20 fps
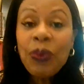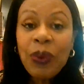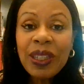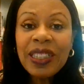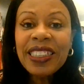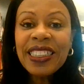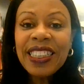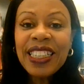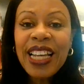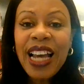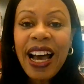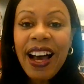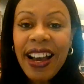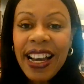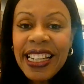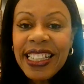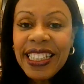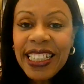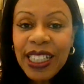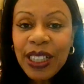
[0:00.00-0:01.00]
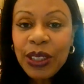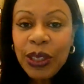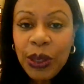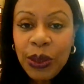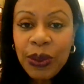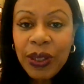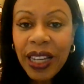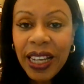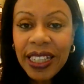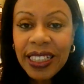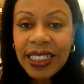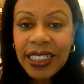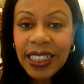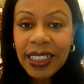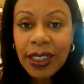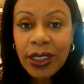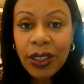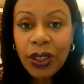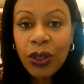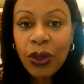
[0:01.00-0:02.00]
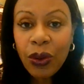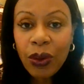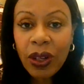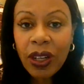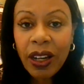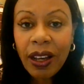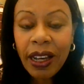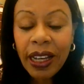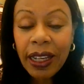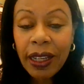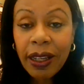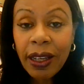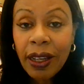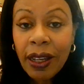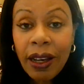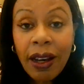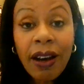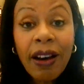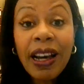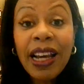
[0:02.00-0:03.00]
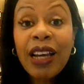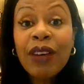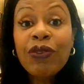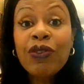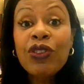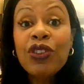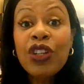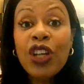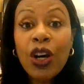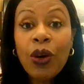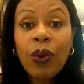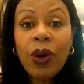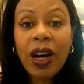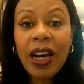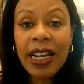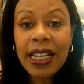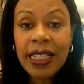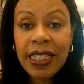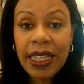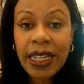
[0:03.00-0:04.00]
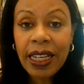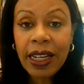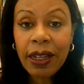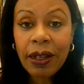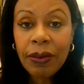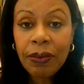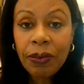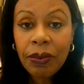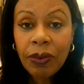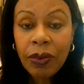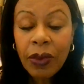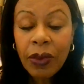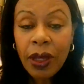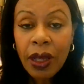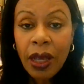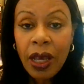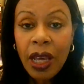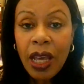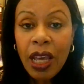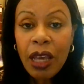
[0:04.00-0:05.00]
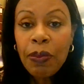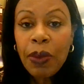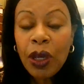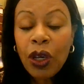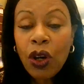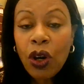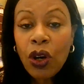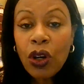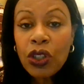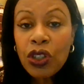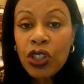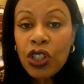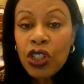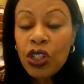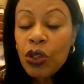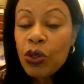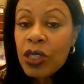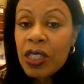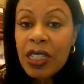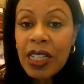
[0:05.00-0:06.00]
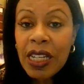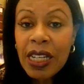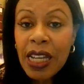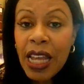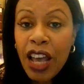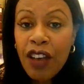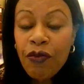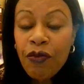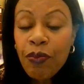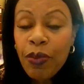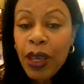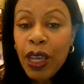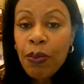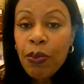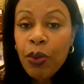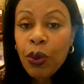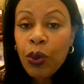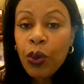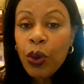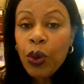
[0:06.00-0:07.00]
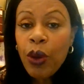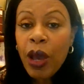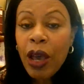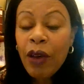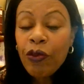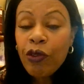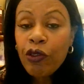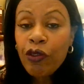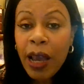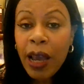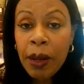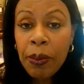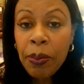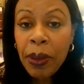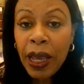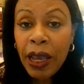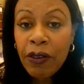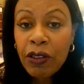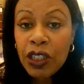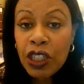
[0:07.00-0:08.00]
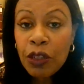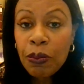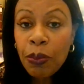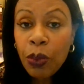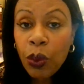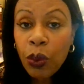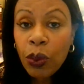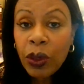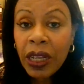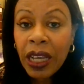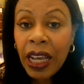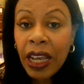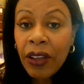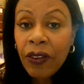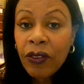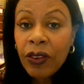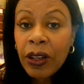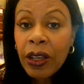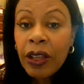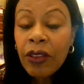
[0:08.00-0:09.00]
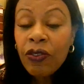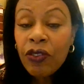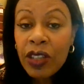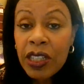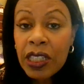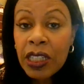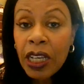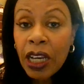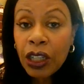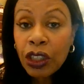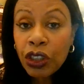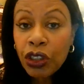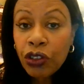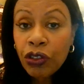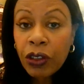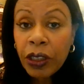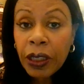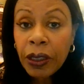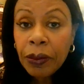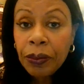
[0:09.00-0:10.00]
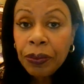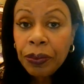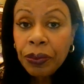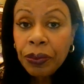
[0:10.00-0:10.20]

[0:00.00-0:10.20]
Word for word: what does the ideal UK citizen look like? I have no idea because you still have people who have grandparents born in this country